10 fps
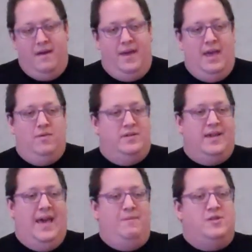it was a
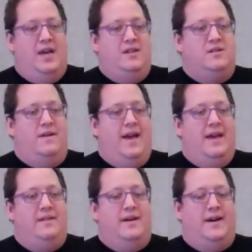game changer.
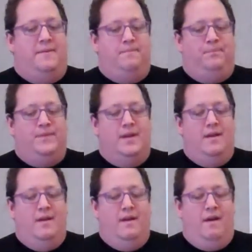And
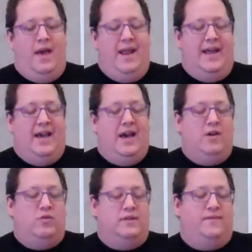I
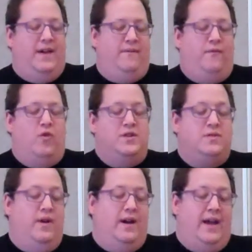called
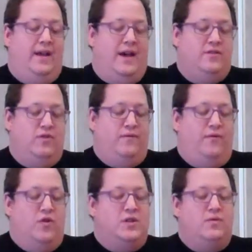Foursquare. I saw
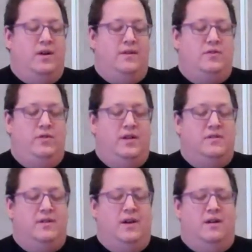Foursquare 2
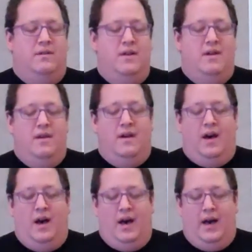years ago,
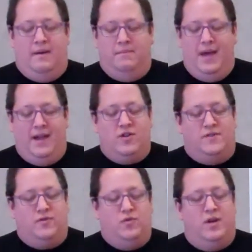and
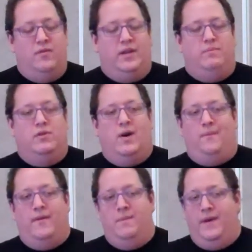because Twitter really blew up
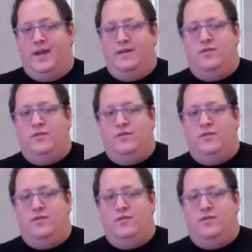very big in